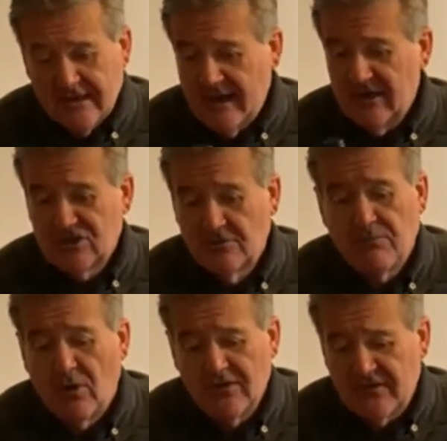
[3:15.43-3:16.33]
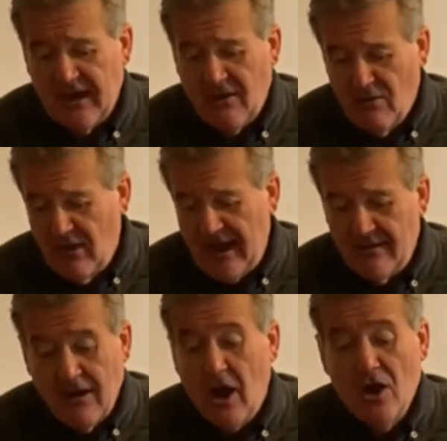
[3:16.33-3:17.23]
I should point out that
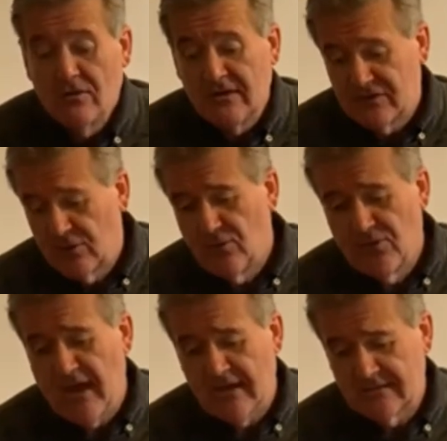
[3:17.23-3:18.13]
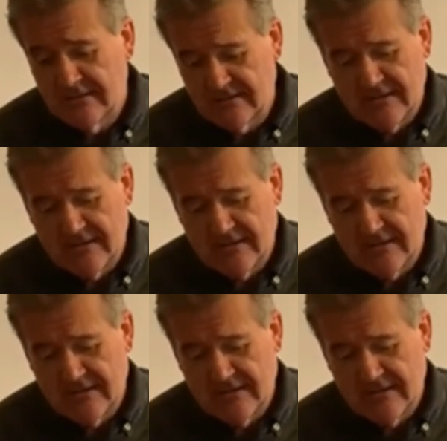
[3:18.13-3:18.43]
only 2,000,